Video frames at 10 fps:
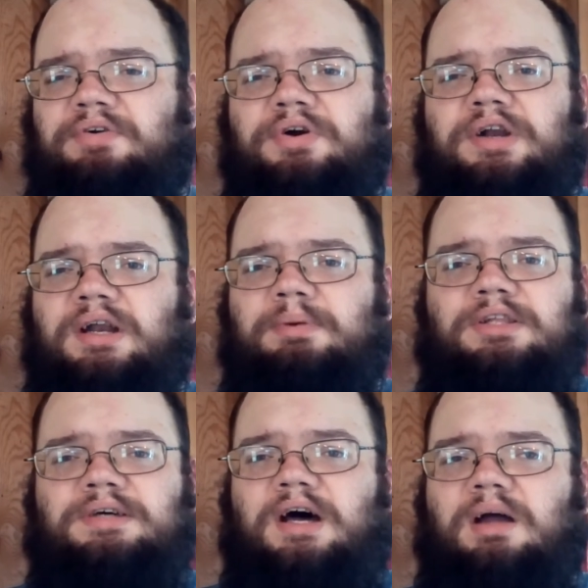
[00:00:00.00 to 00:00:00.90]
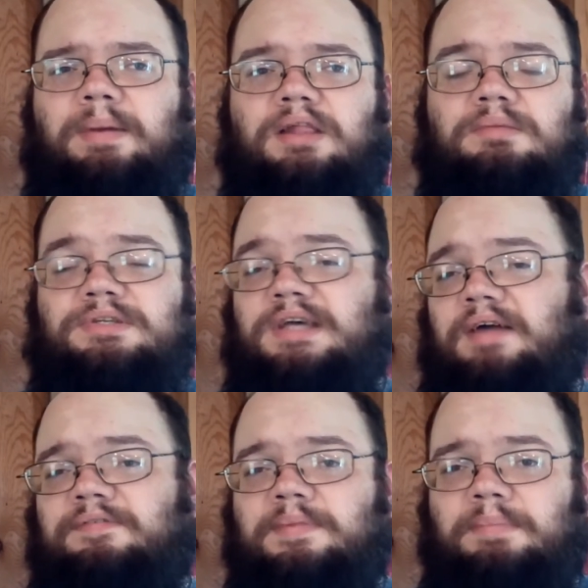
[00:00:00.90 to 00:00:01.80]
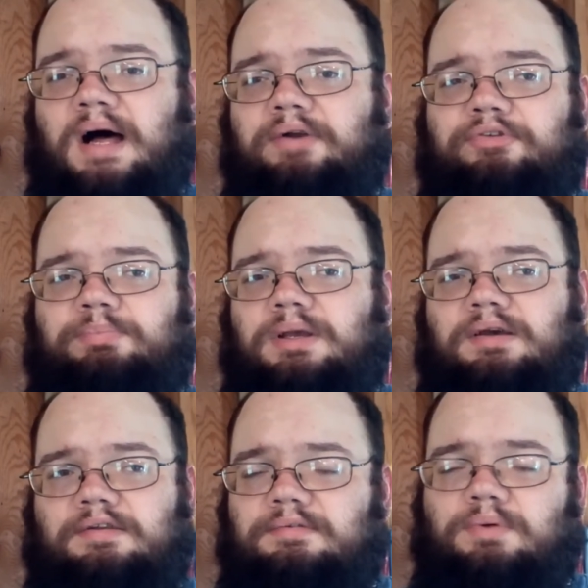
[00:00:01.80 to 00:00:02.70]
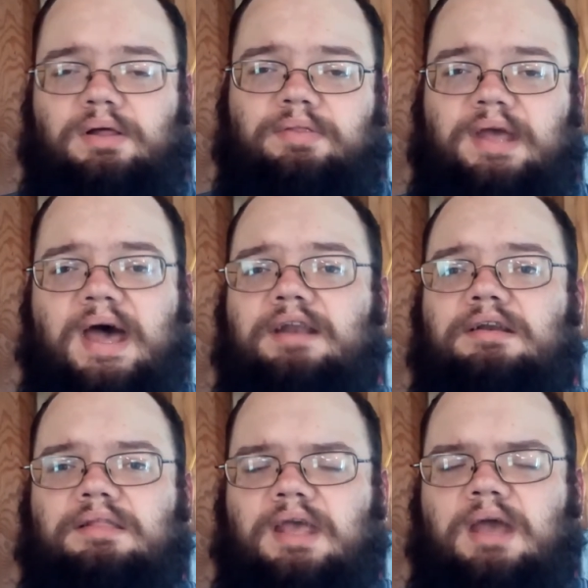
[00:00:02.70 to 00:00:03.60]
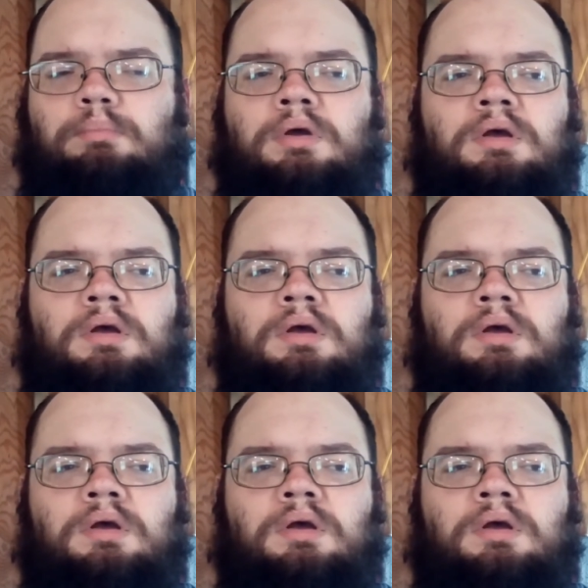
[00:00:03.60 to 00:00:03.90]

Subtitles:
heard anybody talk about them aside from the models because, well, they added to the game.